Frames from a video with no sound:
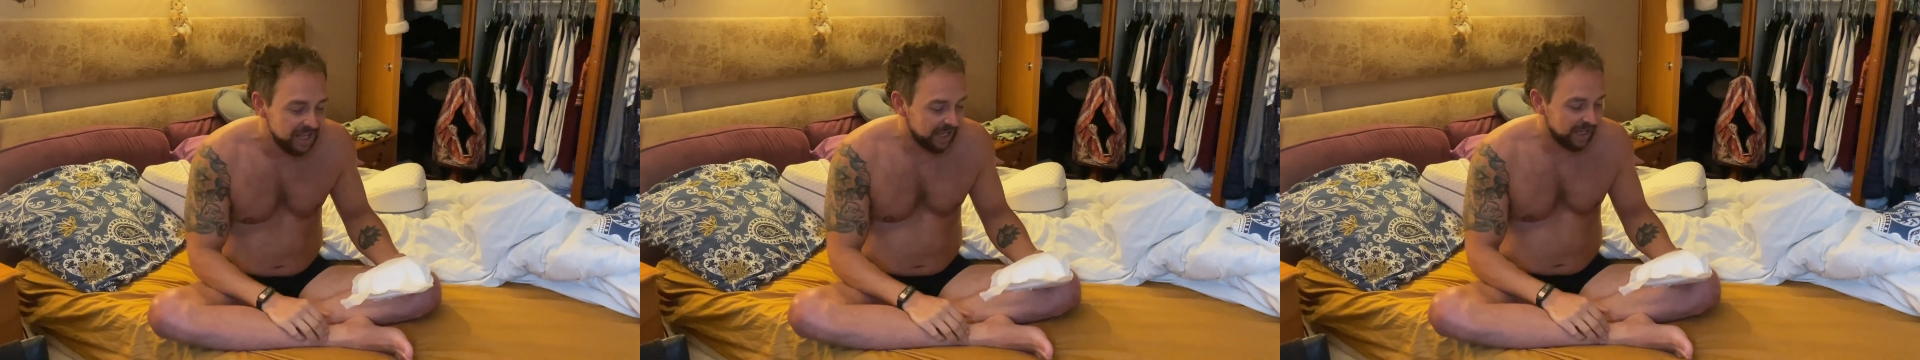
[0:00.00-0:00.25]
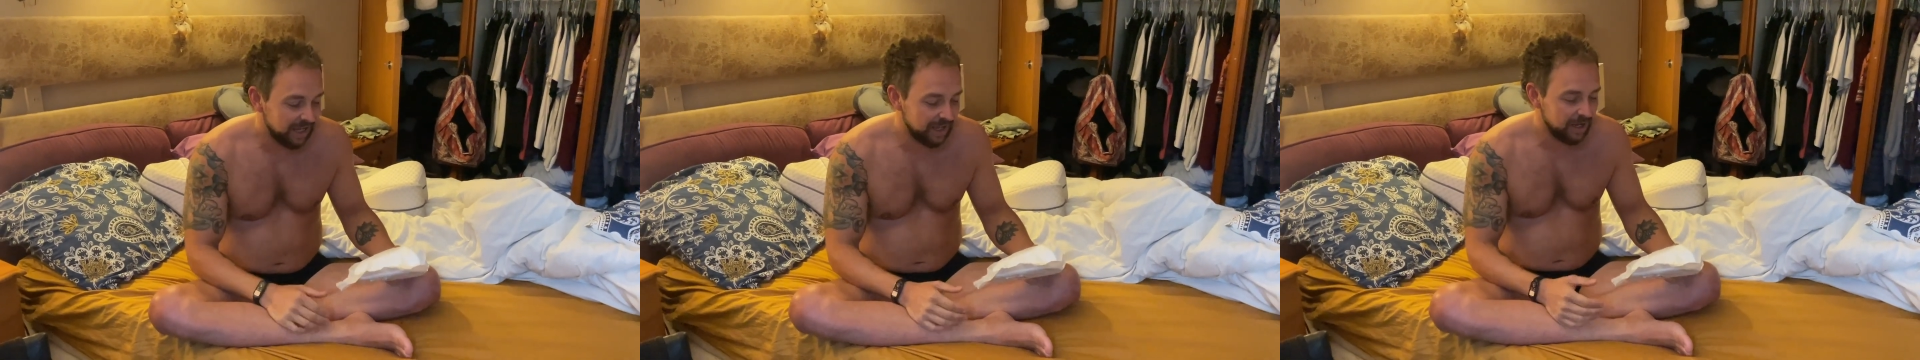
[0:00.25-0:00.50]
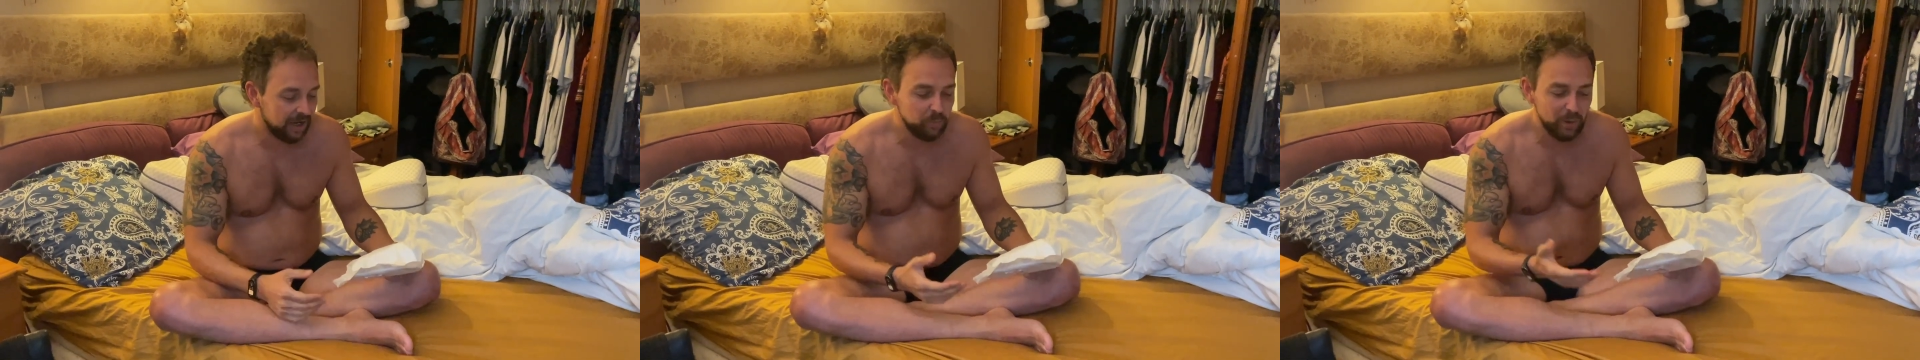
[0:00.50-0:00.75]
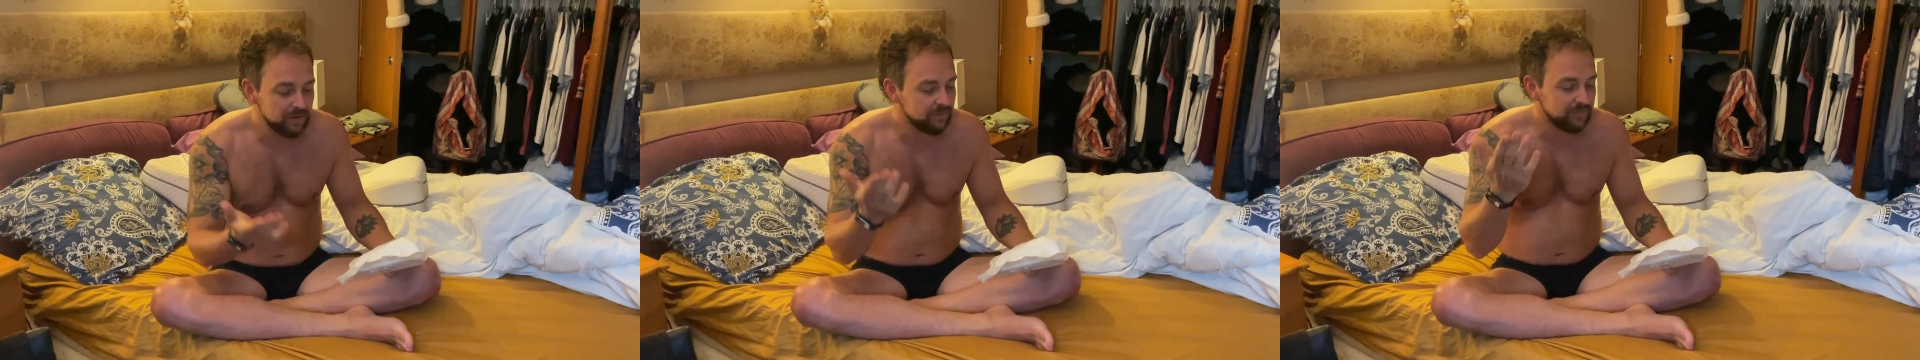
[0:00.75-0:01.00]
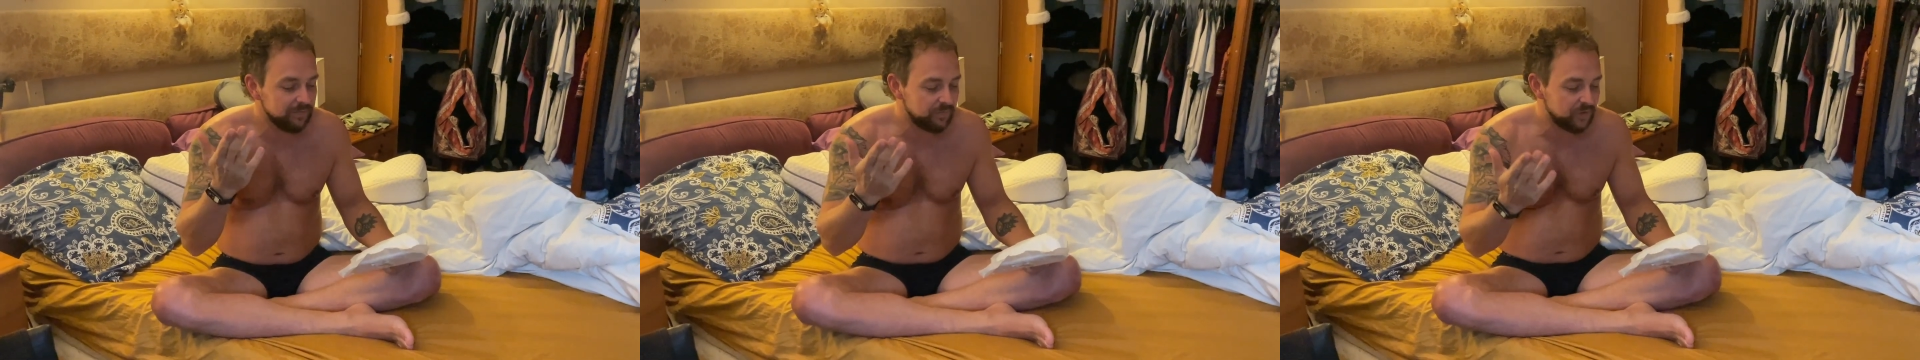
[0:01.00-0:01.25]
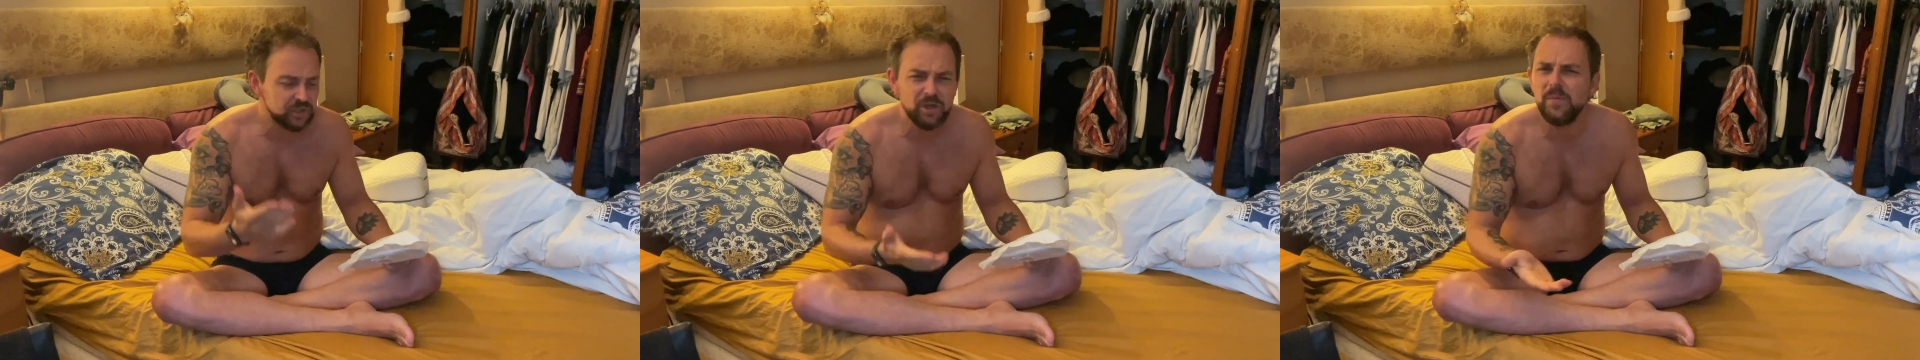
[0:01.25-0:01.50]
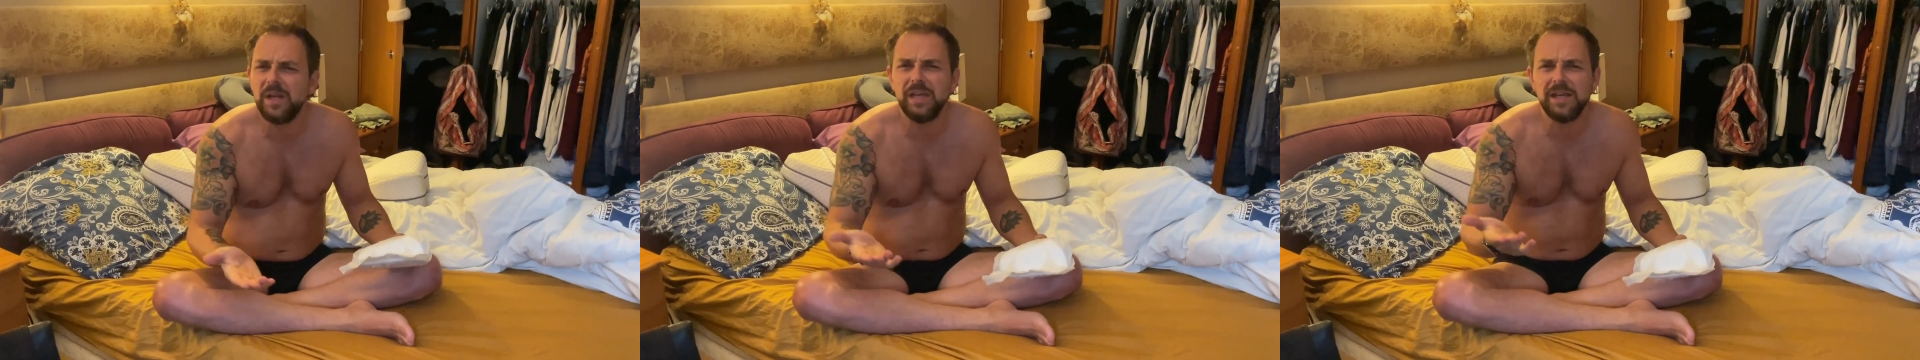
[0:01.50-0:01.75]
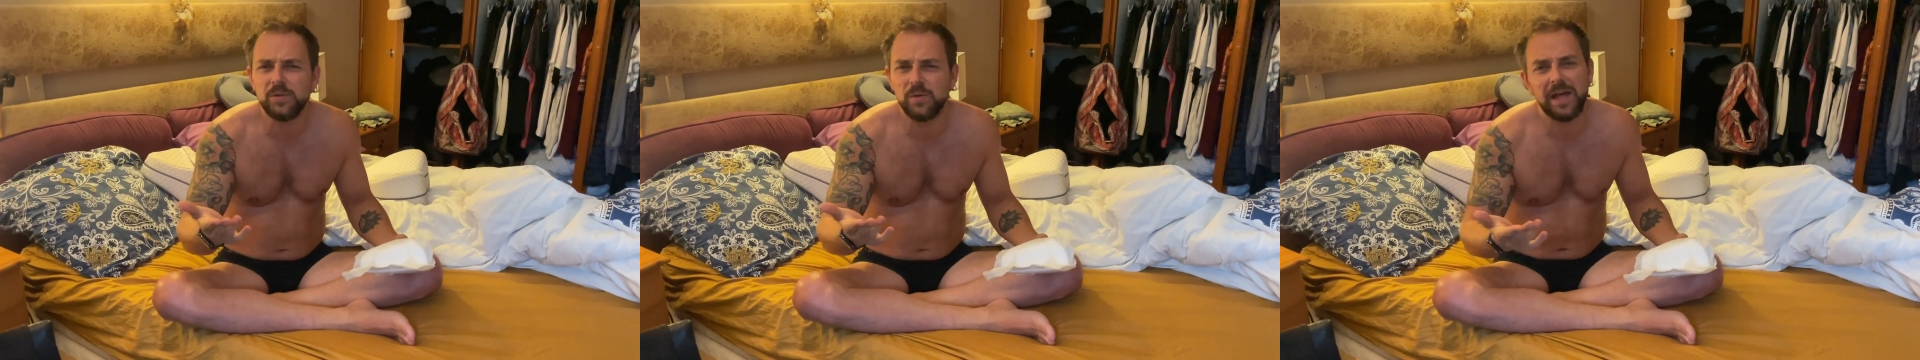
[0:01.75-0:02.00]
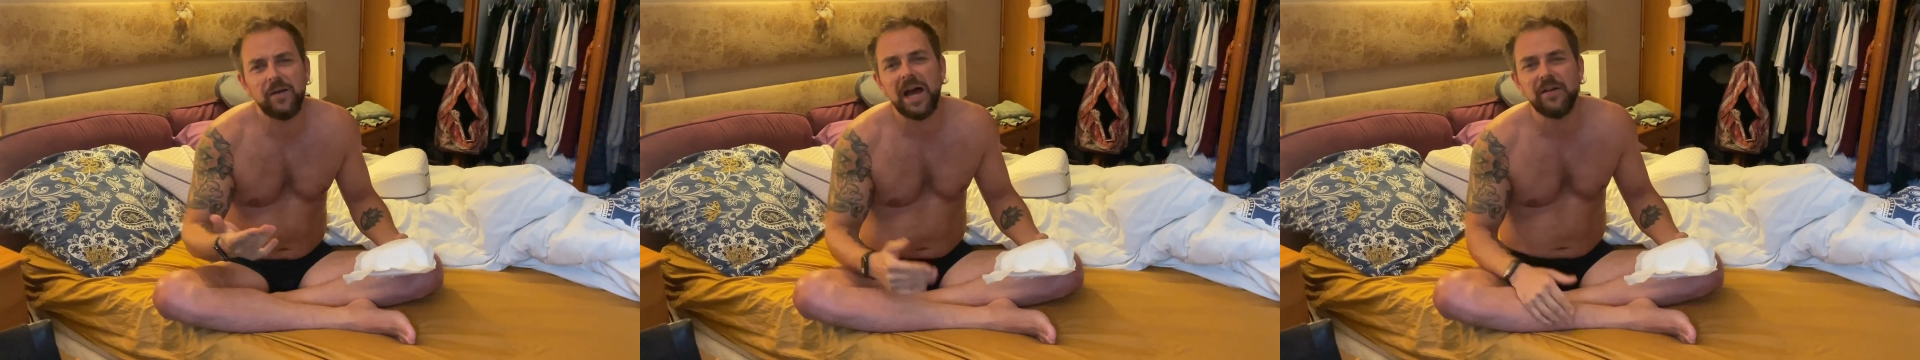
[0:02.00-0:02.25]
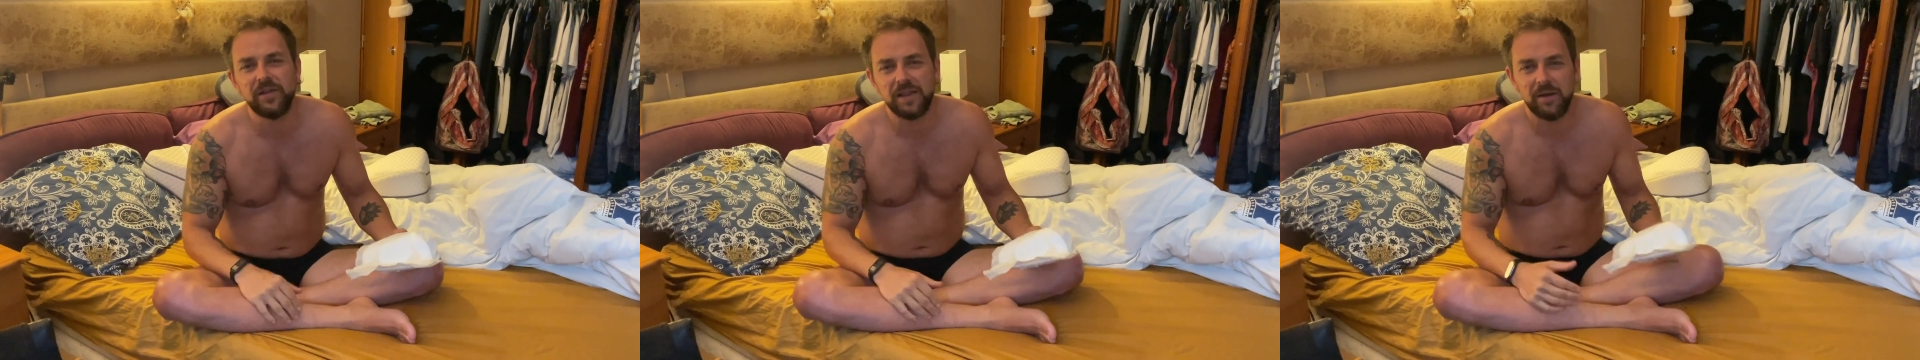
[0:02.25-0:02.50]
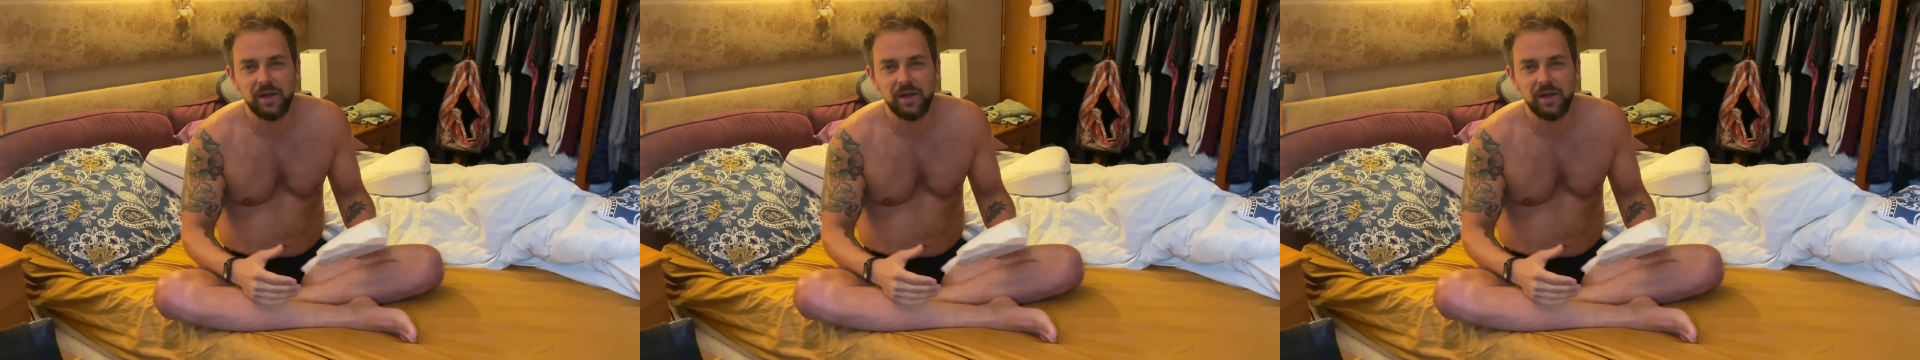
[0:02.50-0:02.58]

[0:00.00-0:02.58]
I went for so many years without having that